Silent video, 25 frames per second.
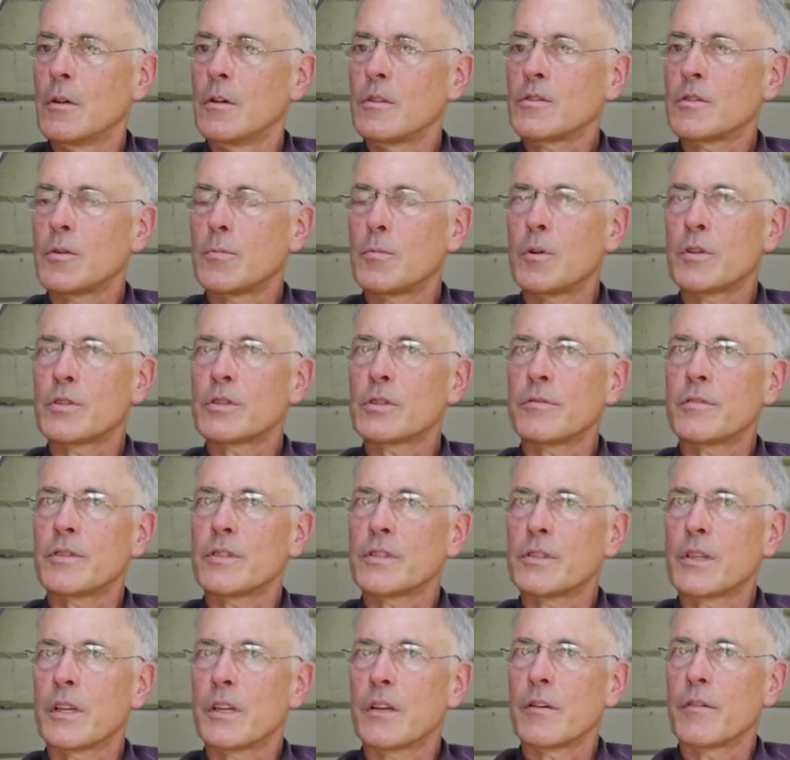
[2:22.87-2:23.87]
So most of
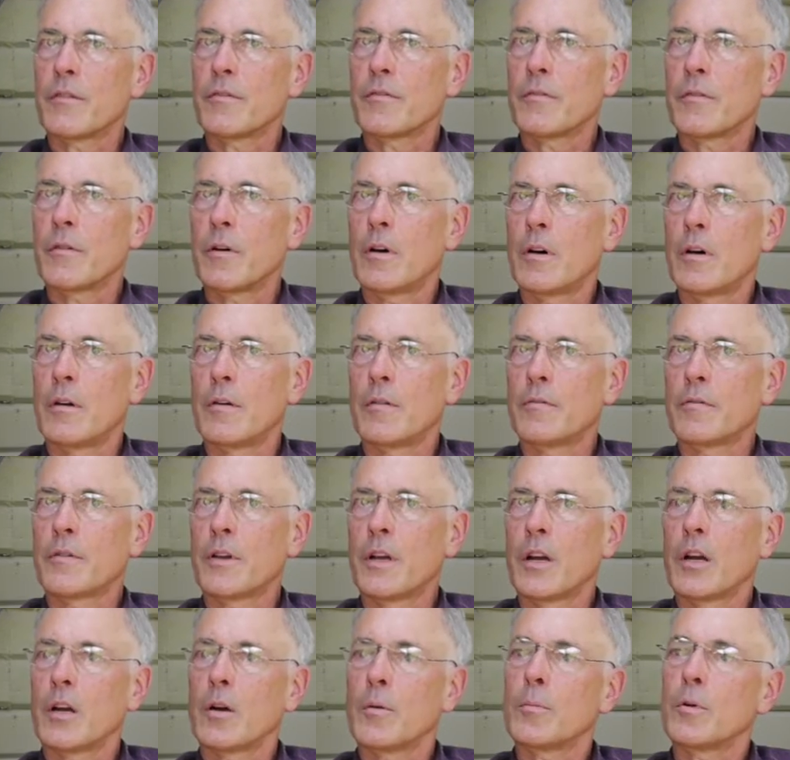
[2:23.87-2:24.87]
us think of
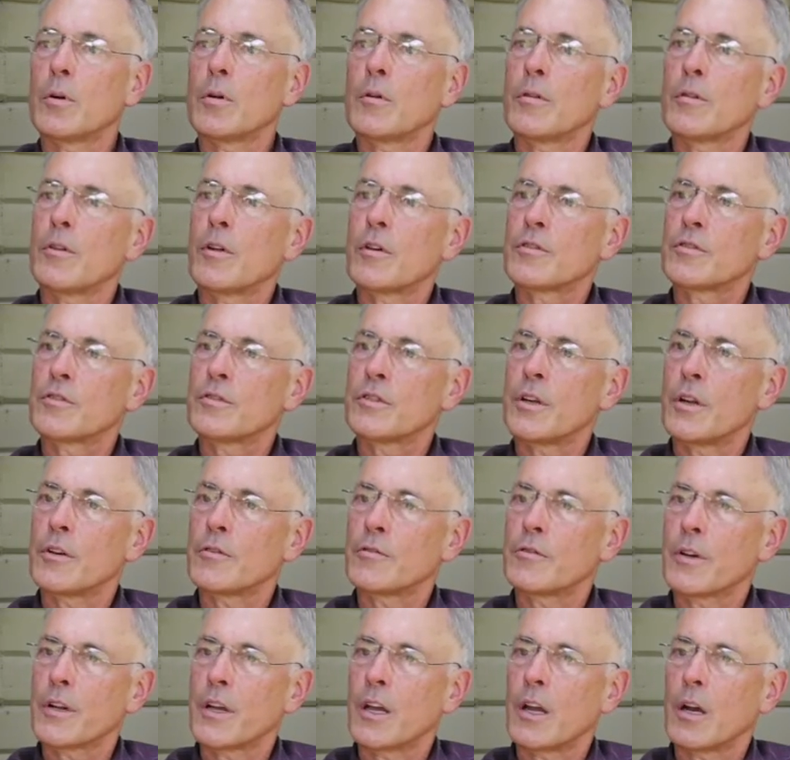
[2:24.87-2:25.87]
caribou and those
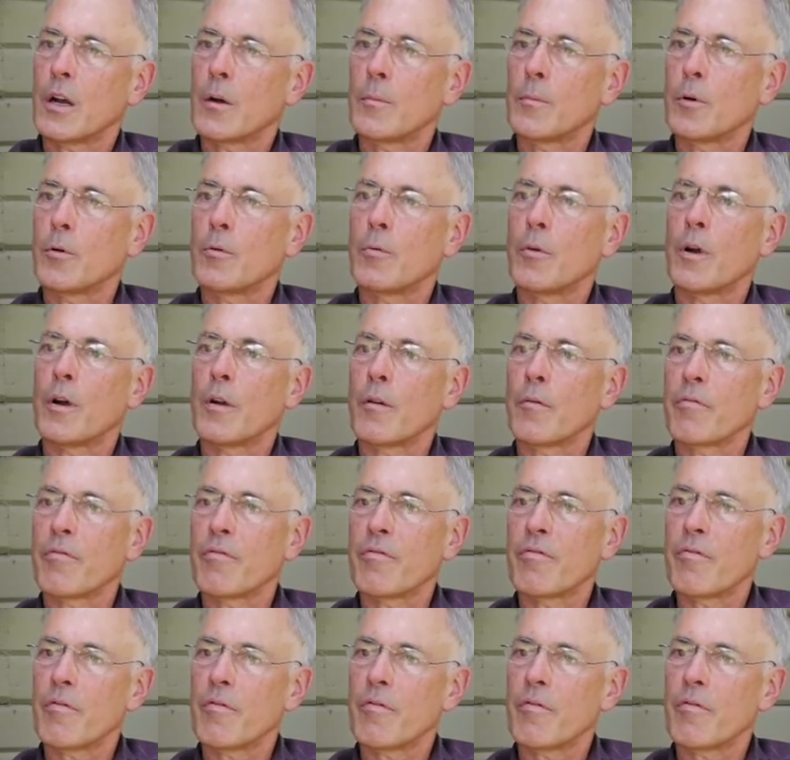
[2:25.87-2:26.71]
tundra caribou where